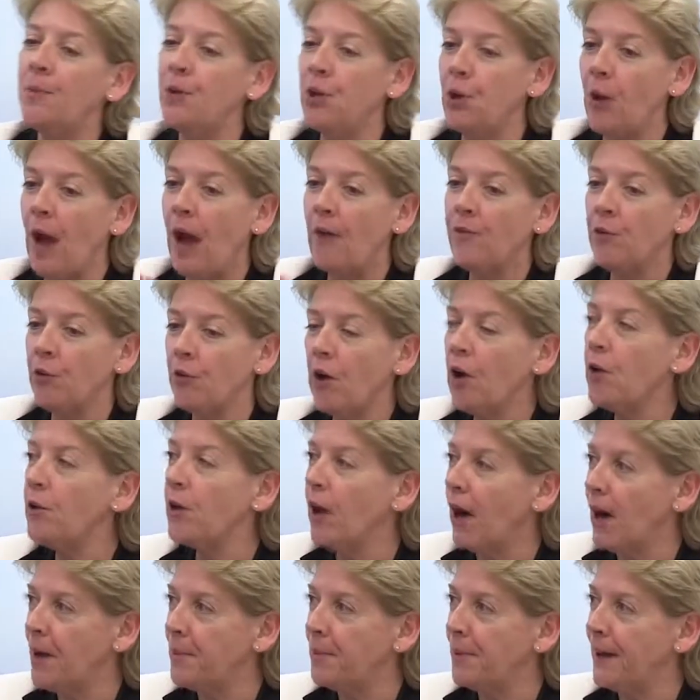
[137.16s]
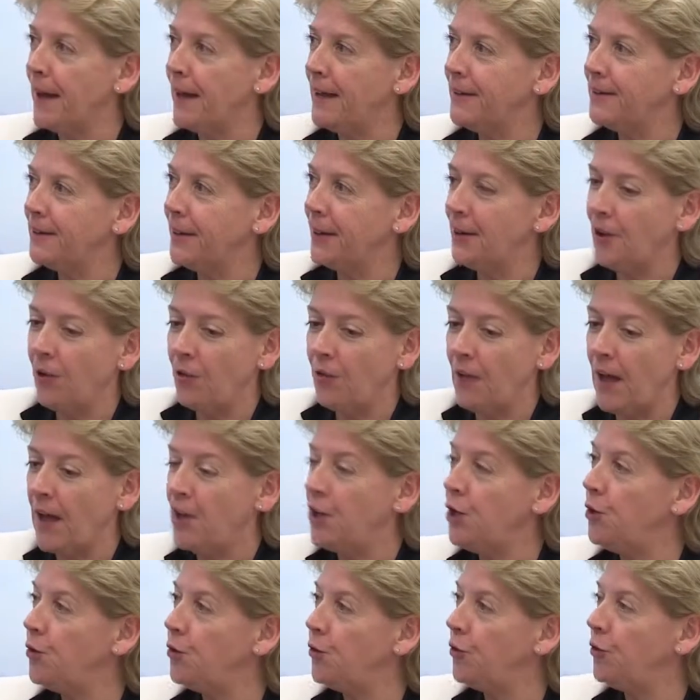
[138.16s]
But you have your own iPad, and on
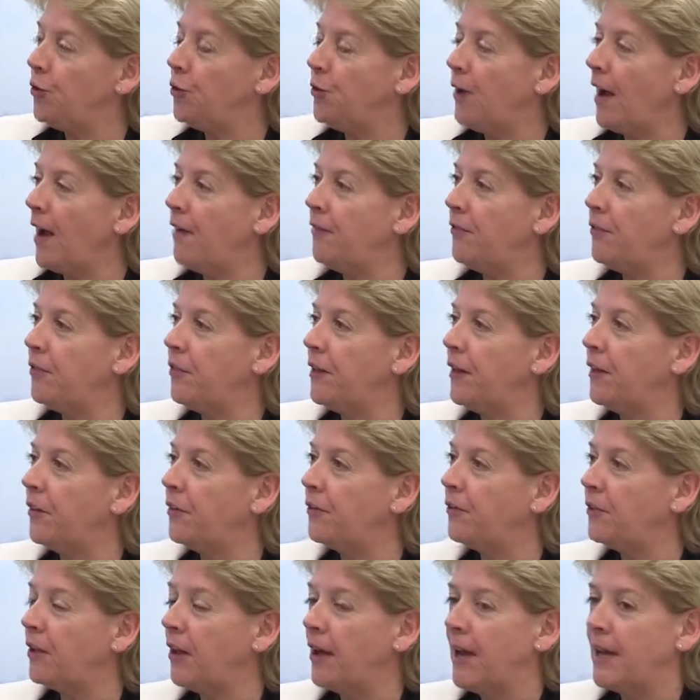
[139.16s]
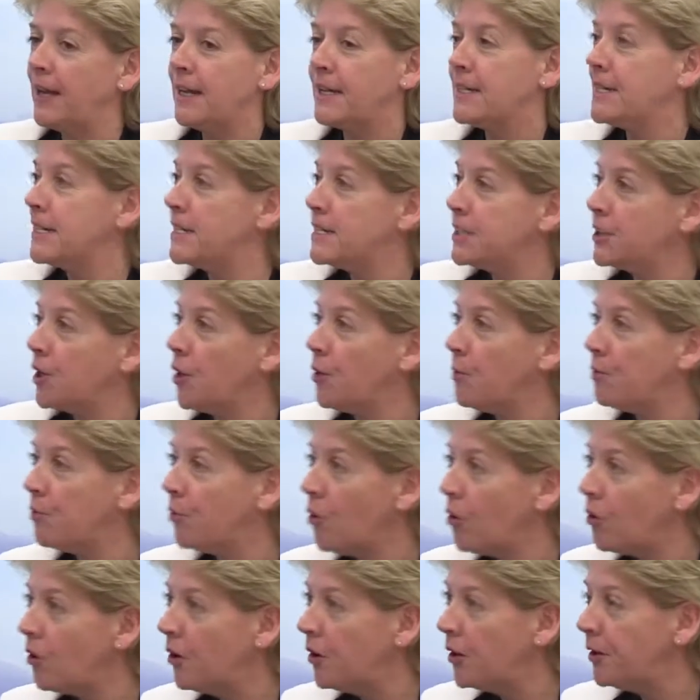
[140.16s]
that you have things like a disco
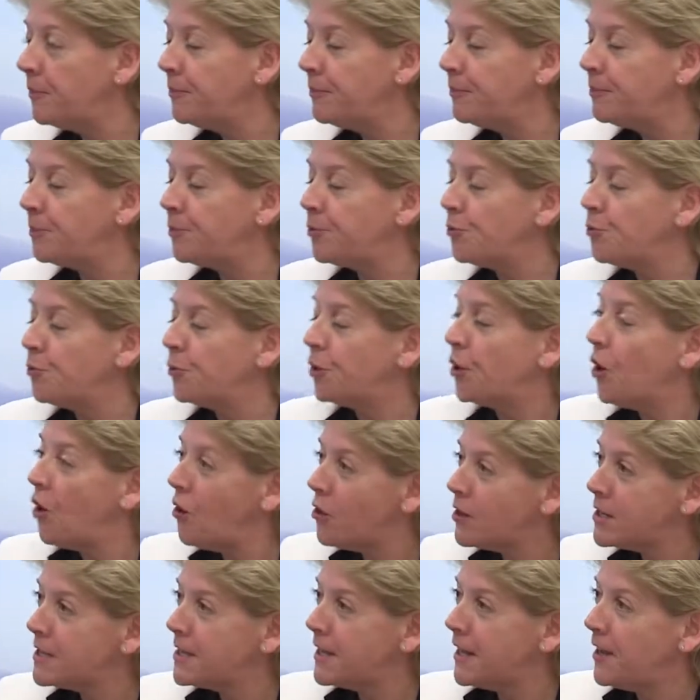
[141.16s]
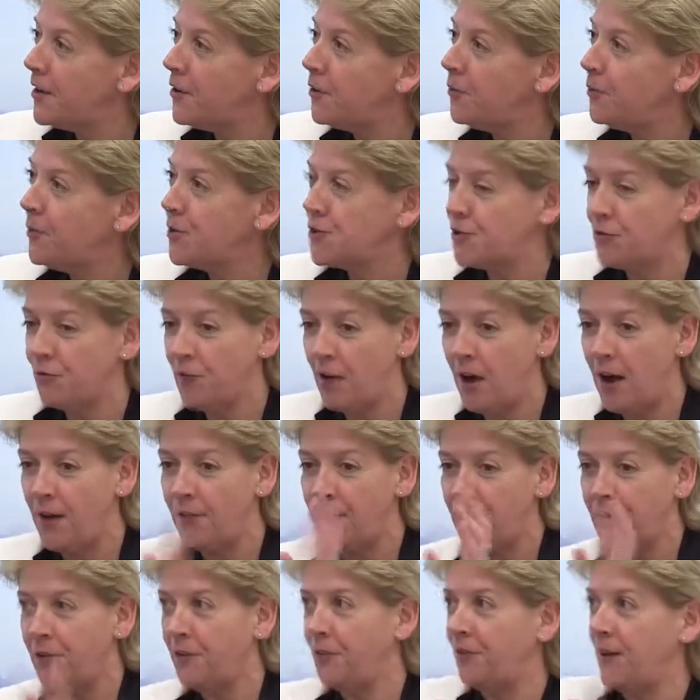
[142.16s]
prawn cocktail, which
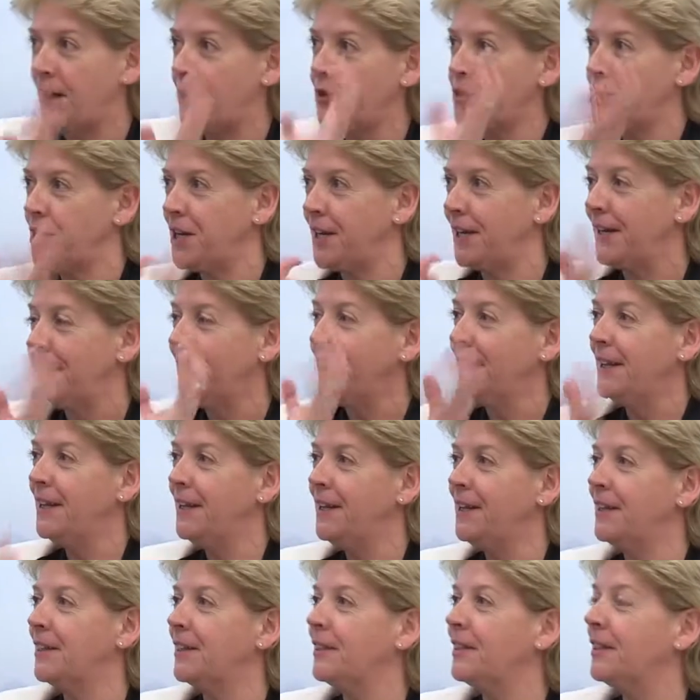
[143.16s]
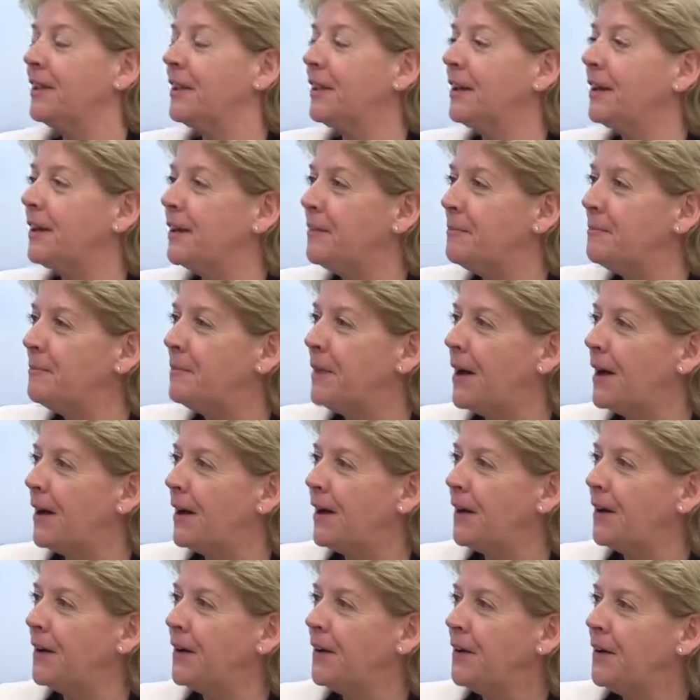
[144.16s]
arrives in a flashing little
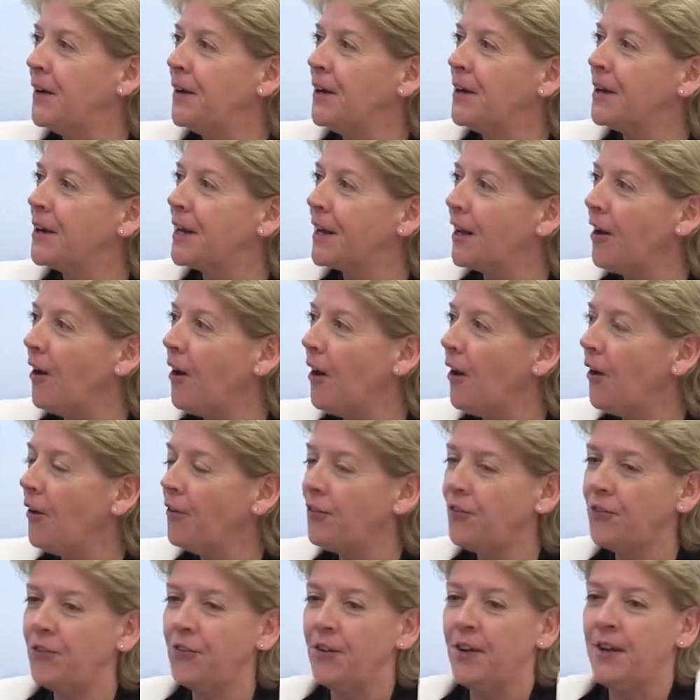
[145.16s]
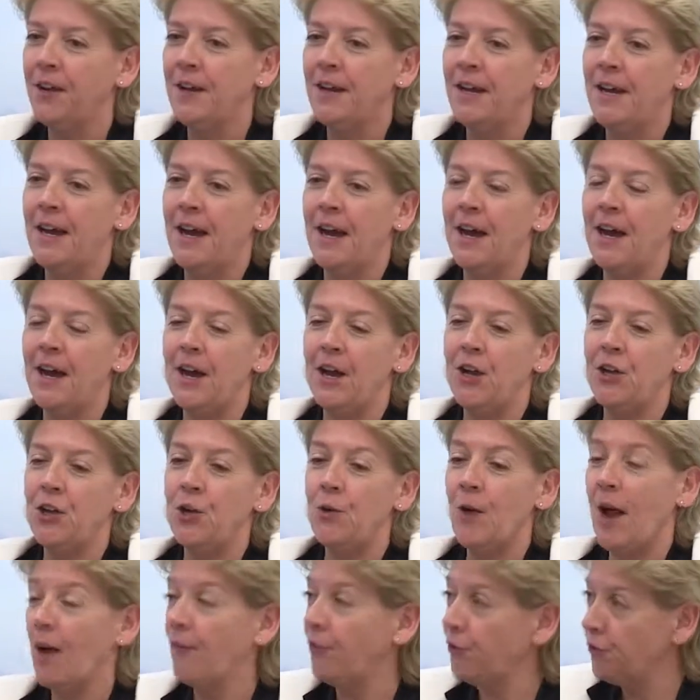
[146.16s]
glass.
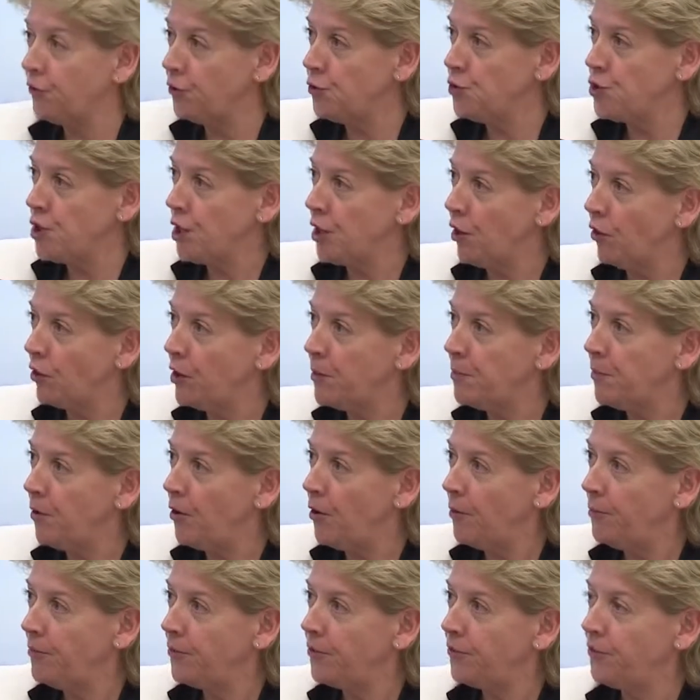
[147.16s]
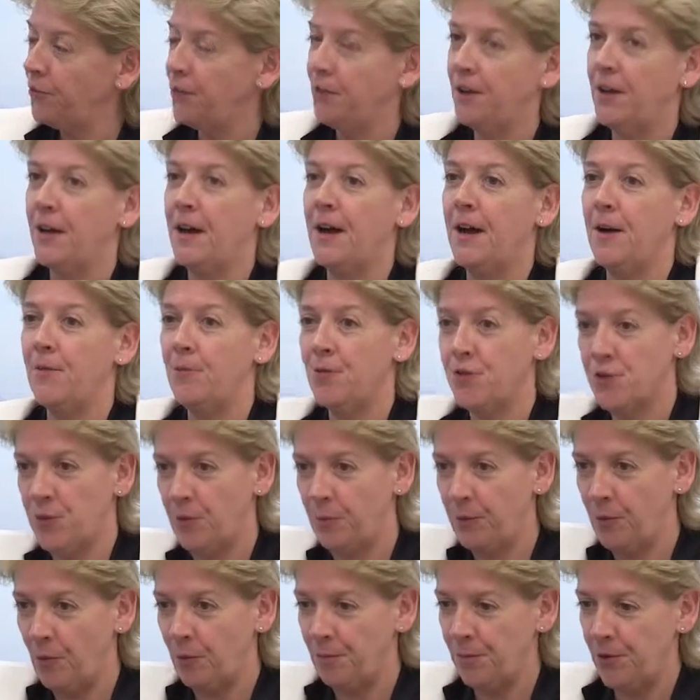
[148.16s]
You have sushi lollipops, which
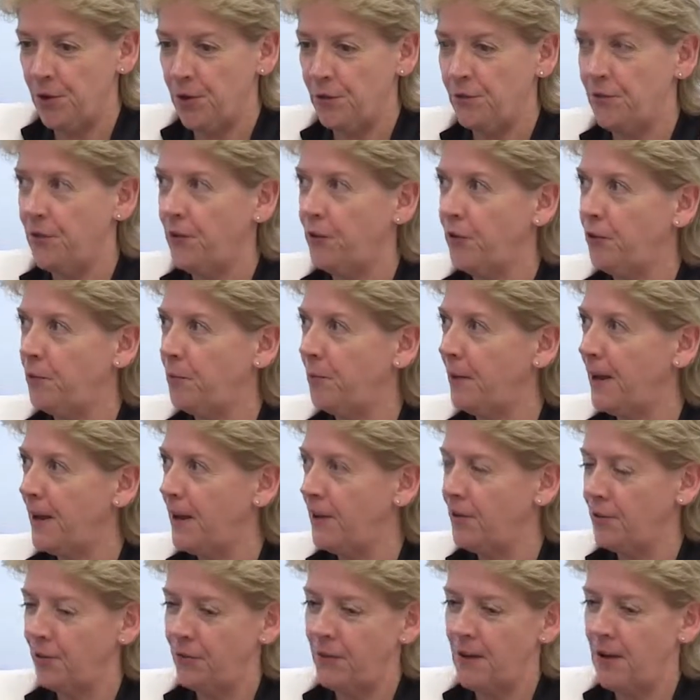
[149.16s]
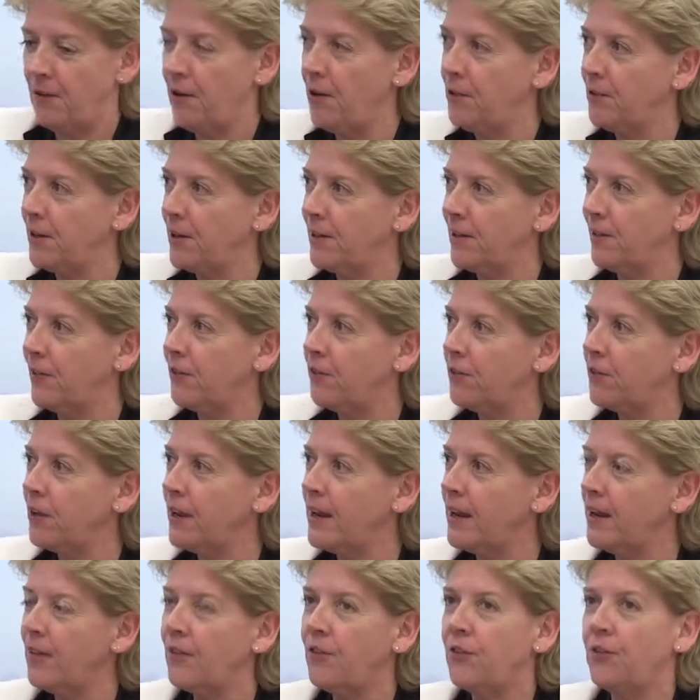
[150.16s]
are beautifully displayed on their own little
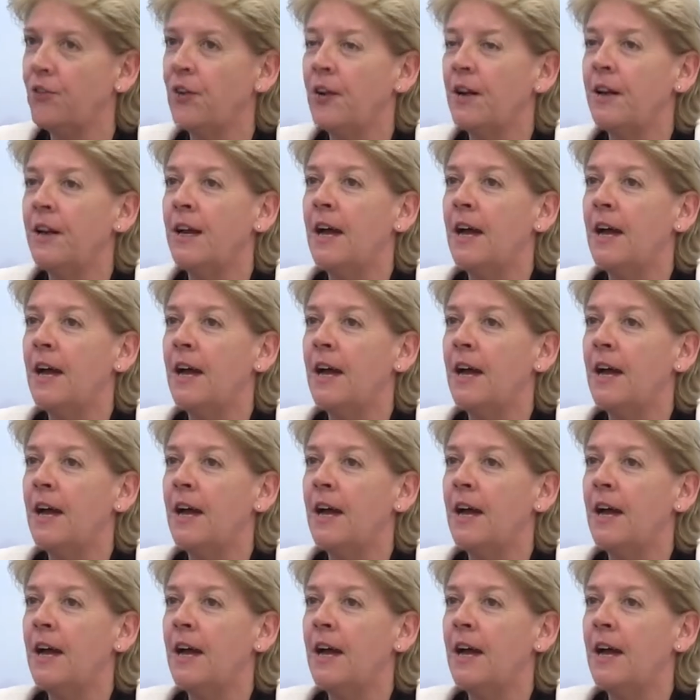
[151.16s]
sticks.